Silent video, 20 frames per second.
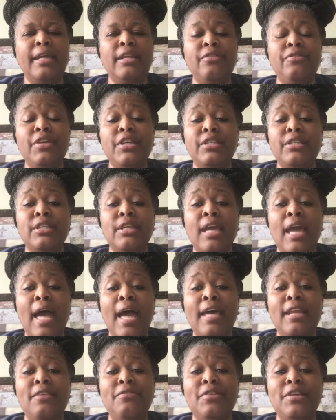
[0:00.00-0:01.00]
of
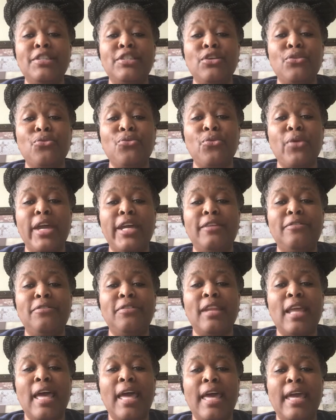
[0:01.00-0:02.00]
is a red
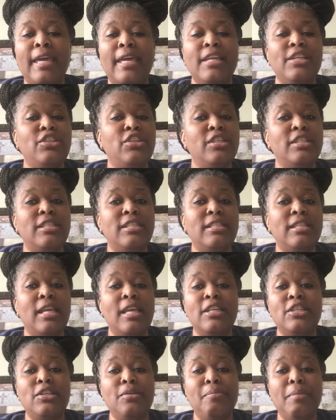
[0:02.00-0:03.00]
flag. It
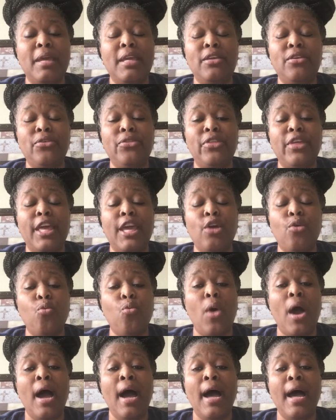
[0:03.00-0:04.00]
should make you think,
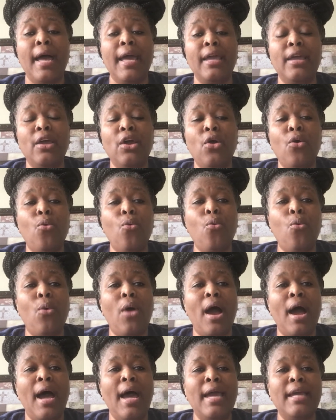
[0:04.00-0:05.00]
why
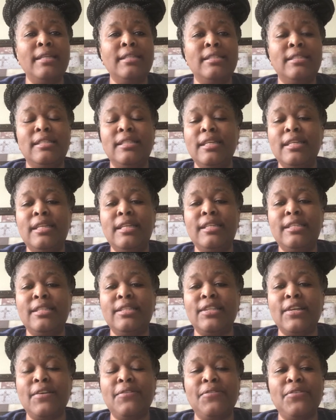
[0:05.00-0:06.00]
did he
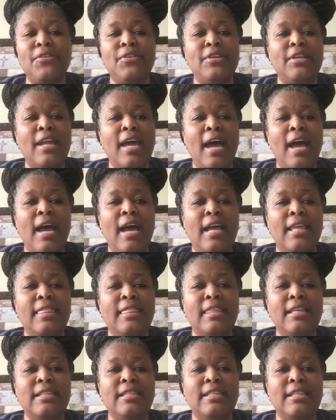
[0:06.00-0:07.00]
suffer not
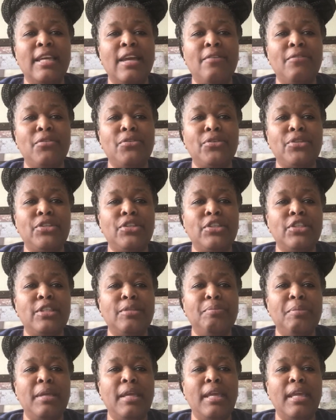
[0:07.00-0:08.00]
the devils to
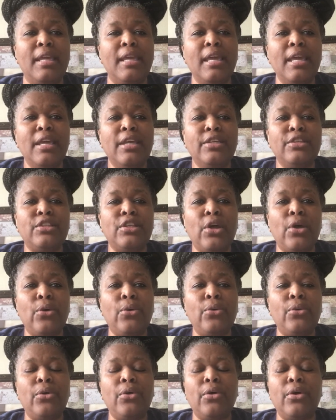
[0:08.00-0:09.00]
speak?
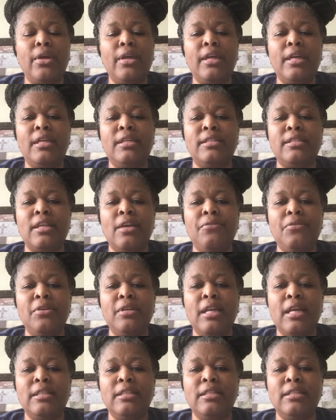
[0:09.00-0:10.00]
So he
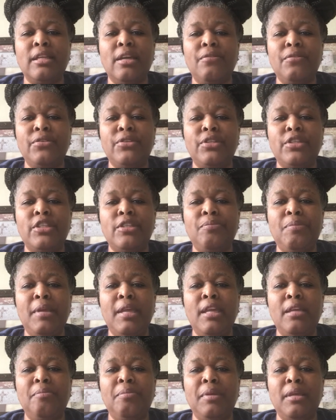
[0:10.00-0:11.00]
suffered not the devils to
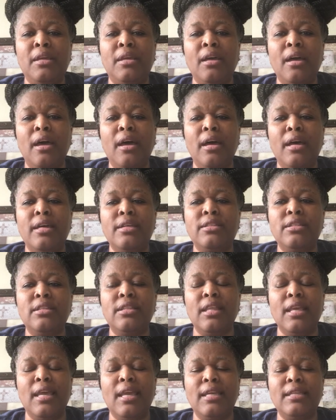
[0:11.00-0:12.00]
speak because
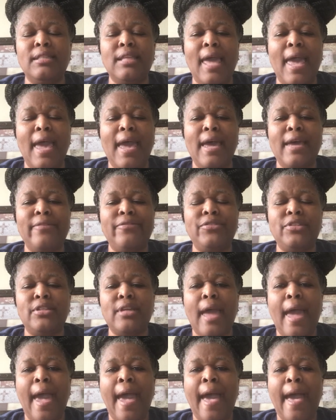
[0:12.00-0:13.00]
things have
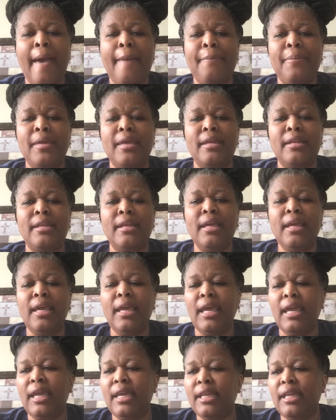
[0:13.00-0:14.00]
to happen
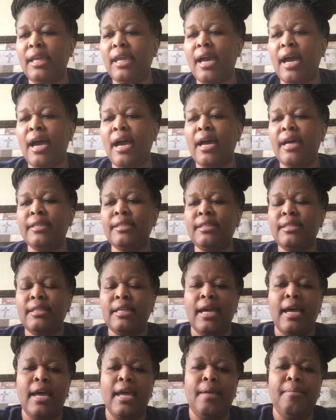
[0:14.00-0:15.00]
in God's
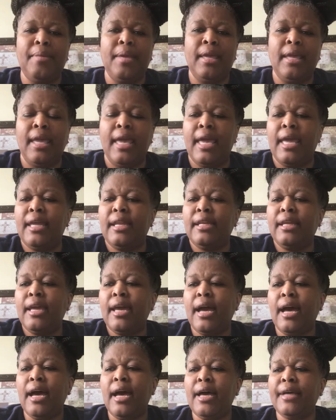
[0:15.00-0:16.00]
timing and
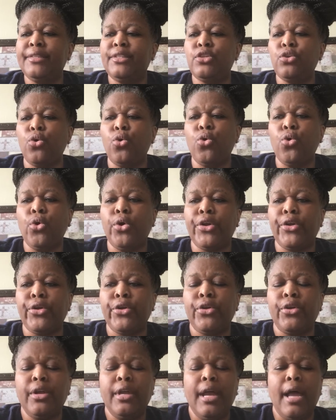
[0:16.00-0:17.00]
God's
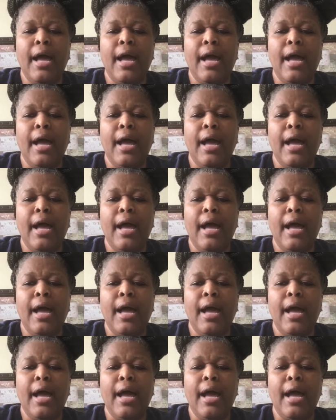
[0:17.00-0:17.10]
order.